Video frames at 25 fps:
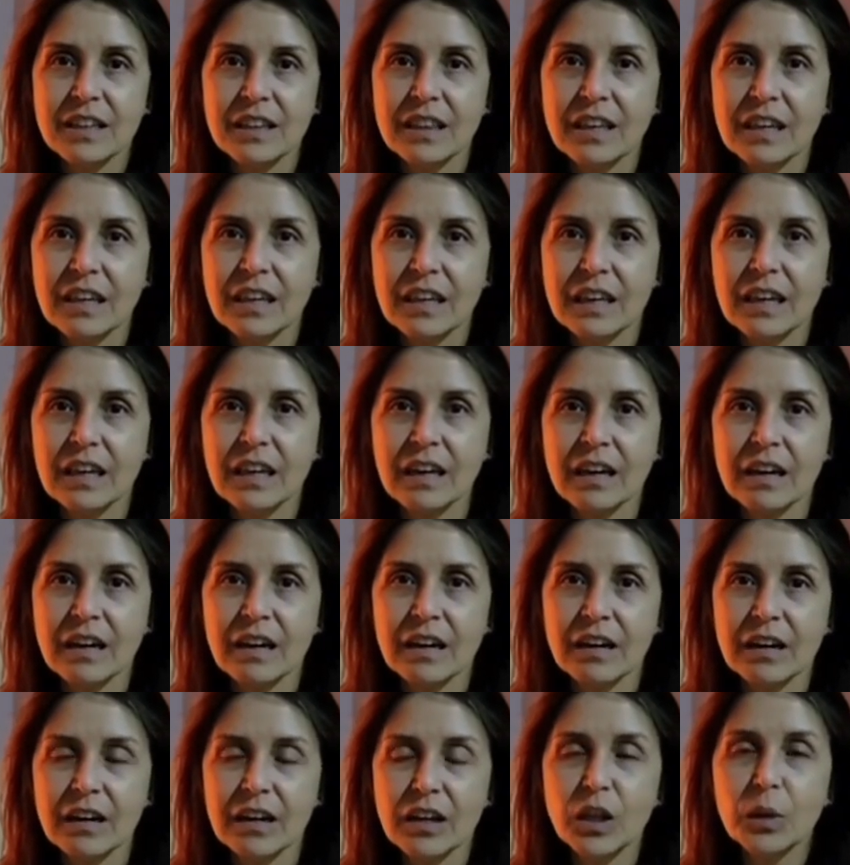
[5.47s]
the
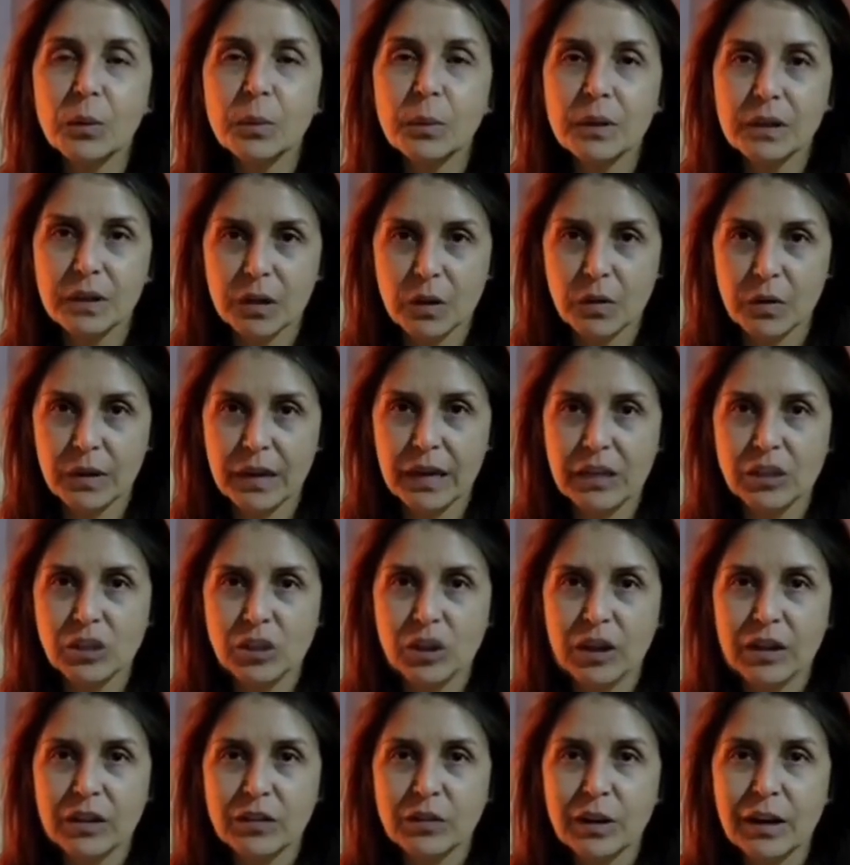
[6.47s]
Gilbert
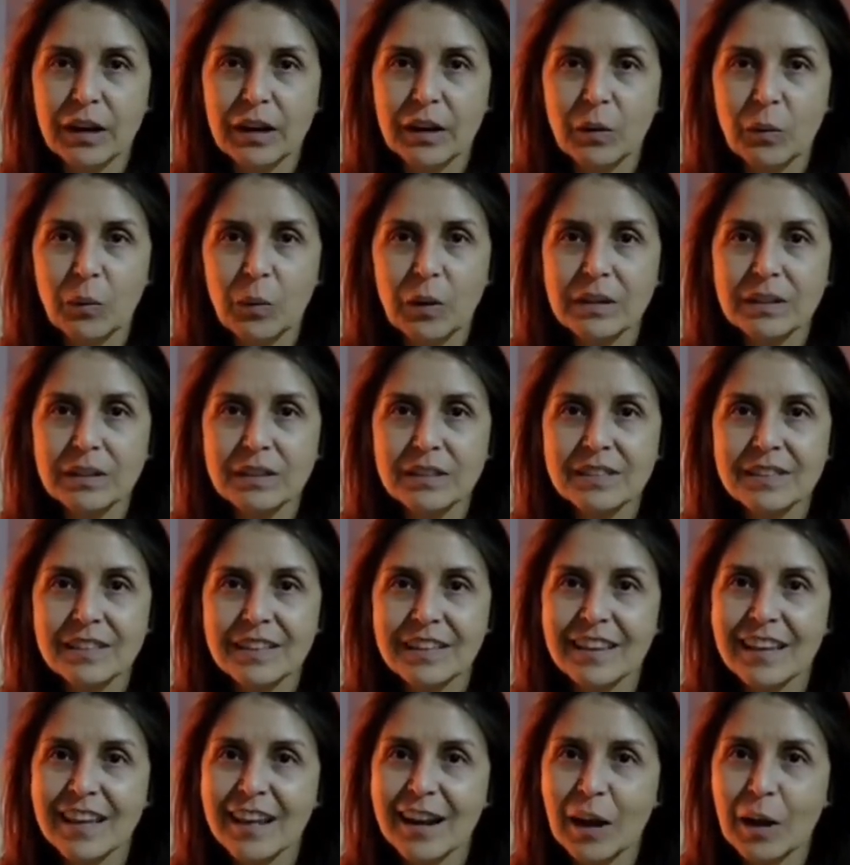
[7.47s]
location. I tried it once
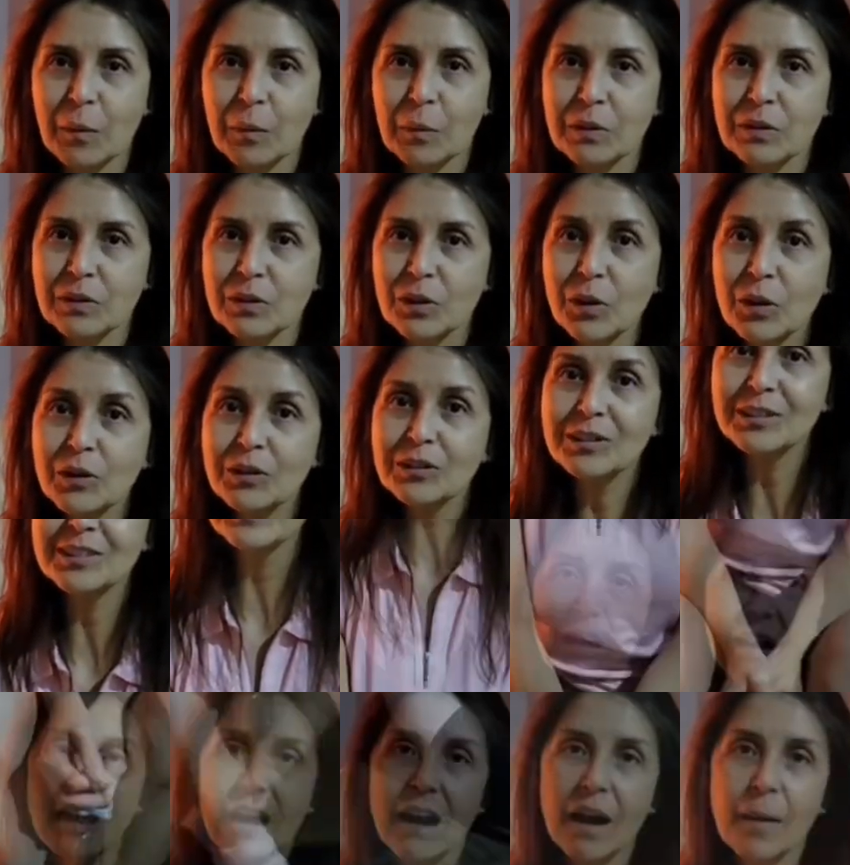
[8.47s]
and then I was hooked.
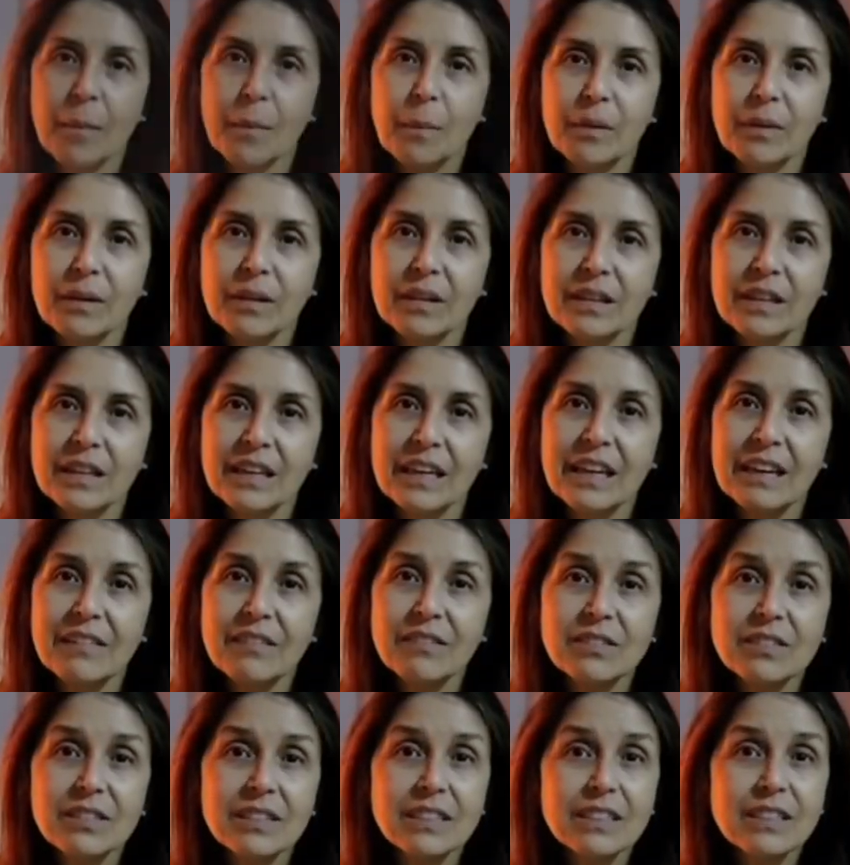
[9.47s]
I
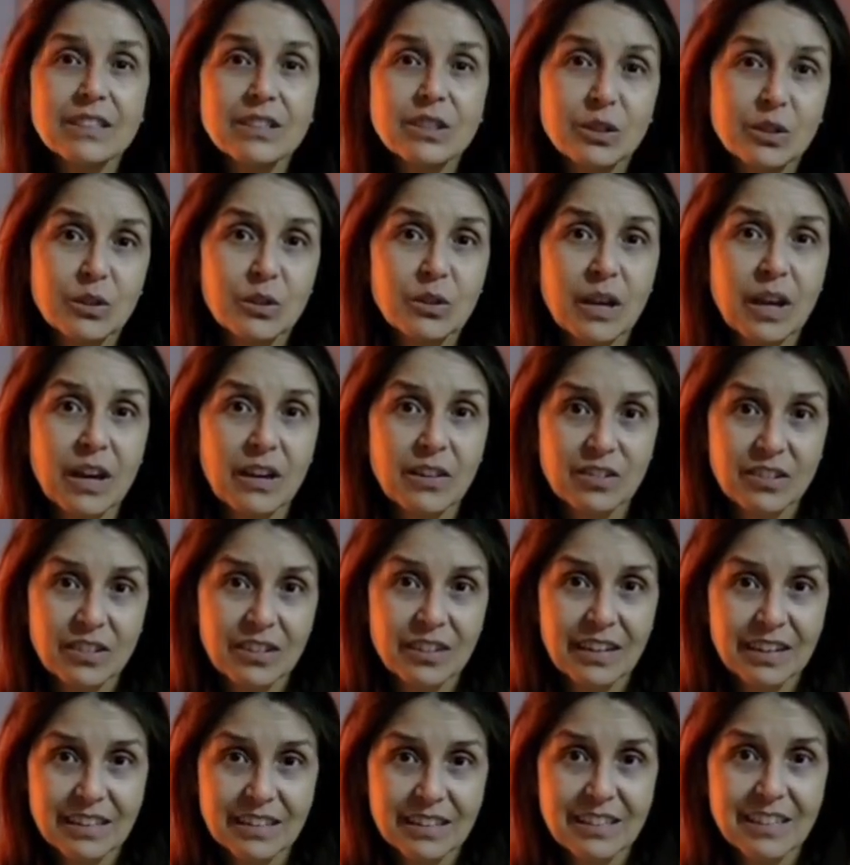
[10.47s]
believe since
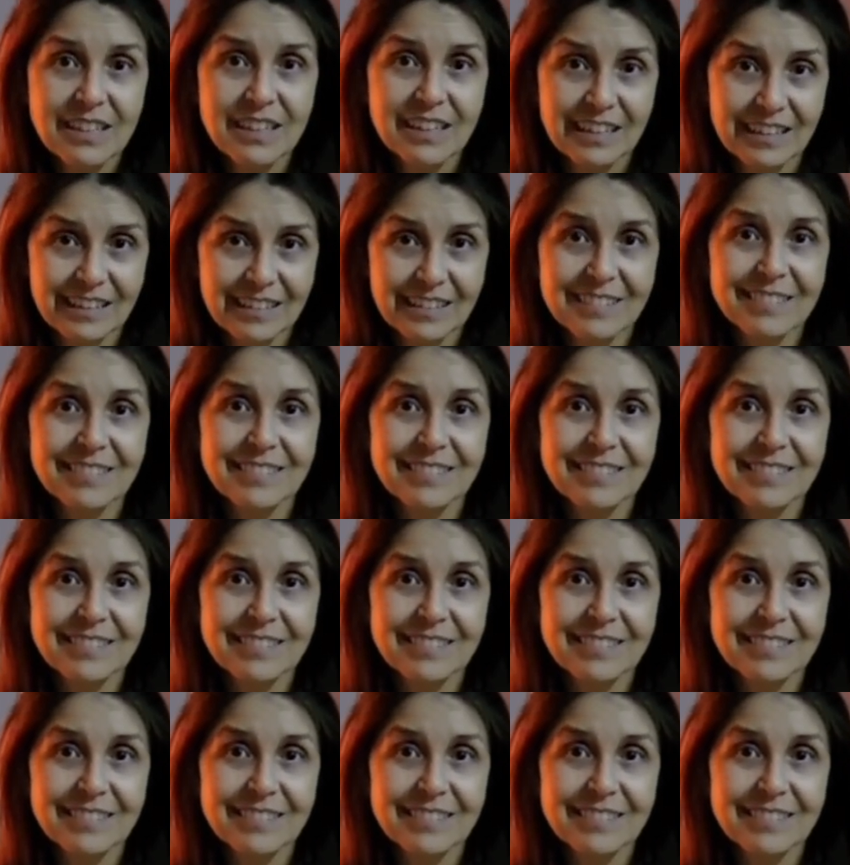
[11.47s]
2018.